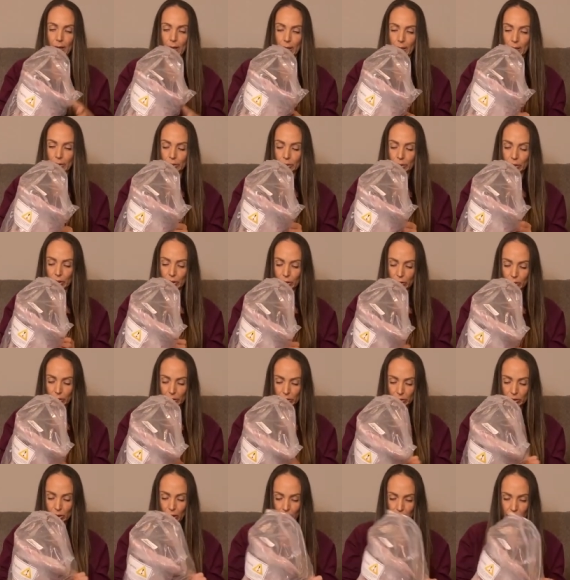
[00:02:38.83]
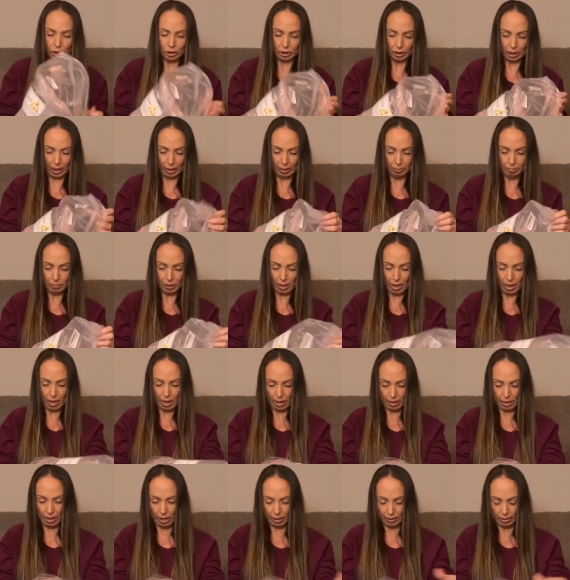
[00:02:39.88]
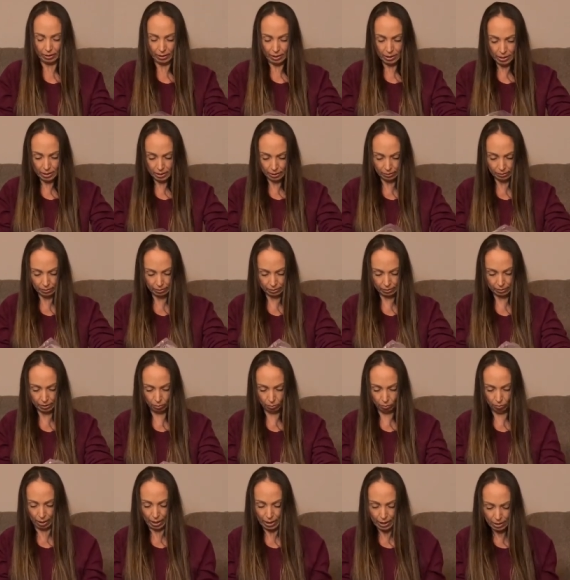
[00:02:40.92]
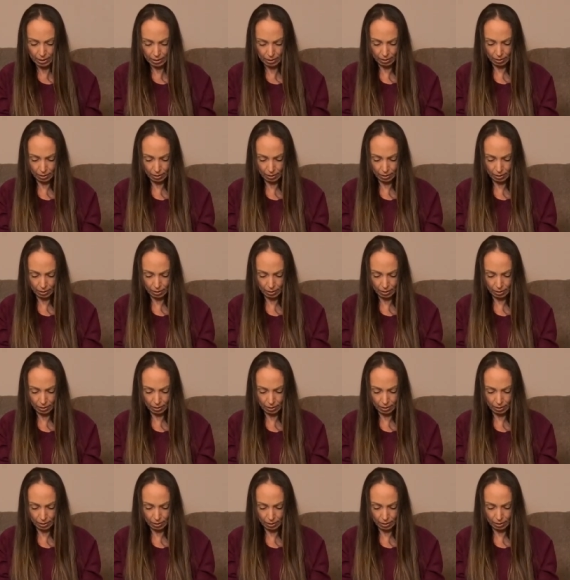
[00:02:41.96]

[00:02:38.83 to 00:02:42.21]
It's cute. It's heart-shaped, and I think it's red.